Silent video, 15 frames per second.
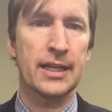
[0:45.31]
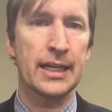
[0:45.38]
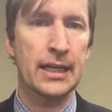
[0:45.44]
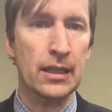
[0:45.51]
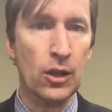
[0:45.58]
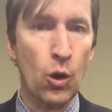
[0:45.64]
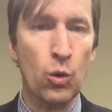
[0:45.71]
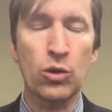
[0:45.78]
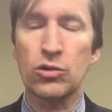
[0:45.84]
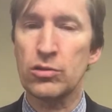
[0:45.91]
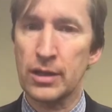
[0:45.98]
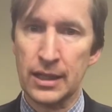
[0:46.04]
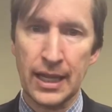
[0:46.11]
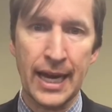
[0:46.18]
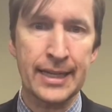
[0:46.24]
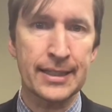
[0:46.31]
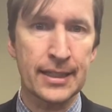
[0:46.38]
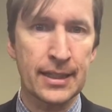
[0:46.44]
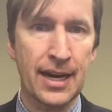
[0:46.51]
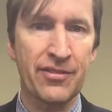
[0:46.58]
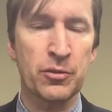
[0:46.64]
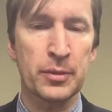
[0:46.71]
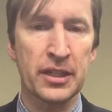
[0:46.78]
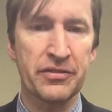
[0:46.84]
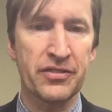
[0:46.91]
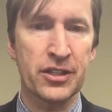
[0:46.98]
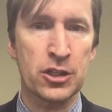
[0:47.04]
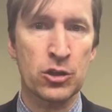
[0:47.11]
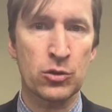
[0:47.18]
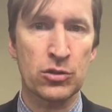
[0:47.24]
in local elected government
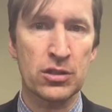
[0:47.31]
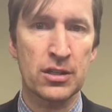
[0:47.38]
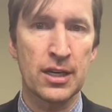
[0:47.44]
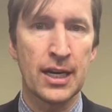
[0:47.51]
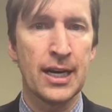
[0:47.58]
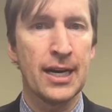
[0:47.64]
officials.